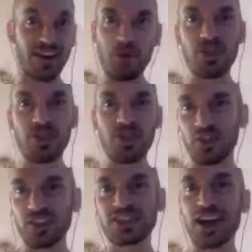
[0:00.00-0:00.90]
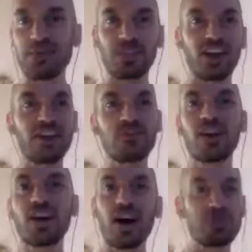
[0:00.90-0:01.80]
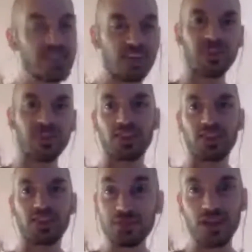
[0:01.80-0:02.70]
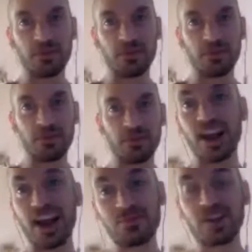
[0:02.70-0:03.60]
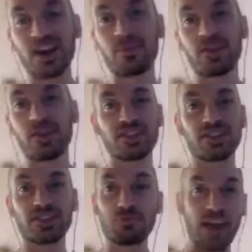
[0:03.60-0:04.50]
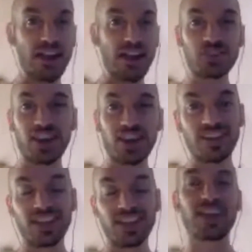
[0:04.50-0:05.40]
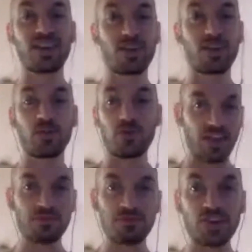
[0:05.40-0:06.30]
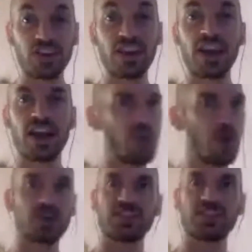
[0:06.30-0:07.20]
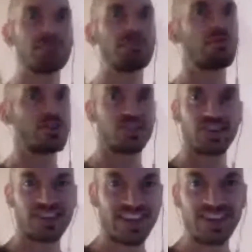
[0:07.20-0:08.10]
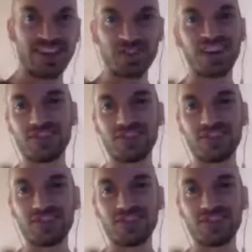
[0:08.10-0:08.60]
more than full-time life, please give us a thumbs up and subscribe, as it's a brand new channel, and I really appreciate that. And of course, Isabel appreciates that as well.